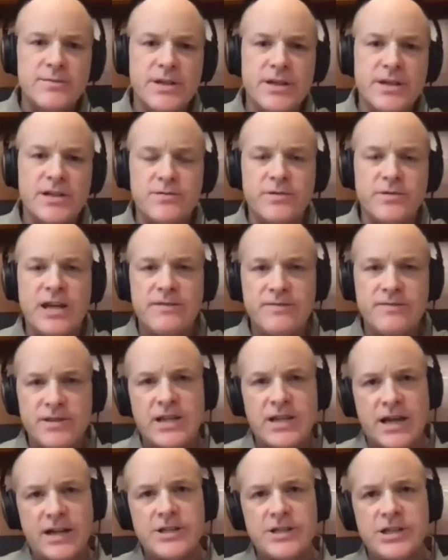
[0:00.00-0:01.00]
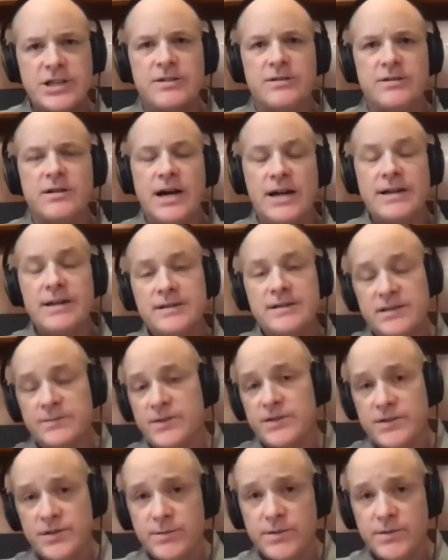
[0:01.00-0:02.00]
because we have this kind of general audience, I'm
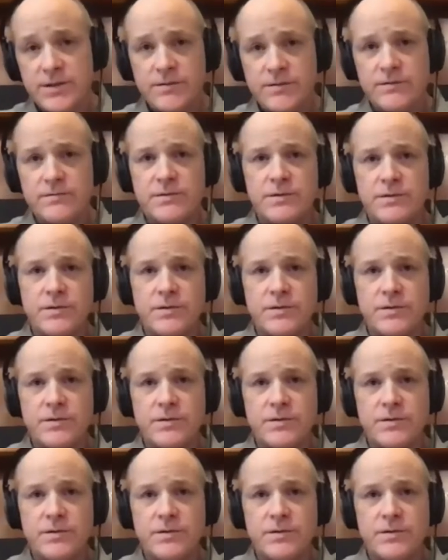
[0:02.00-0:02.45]
assuming,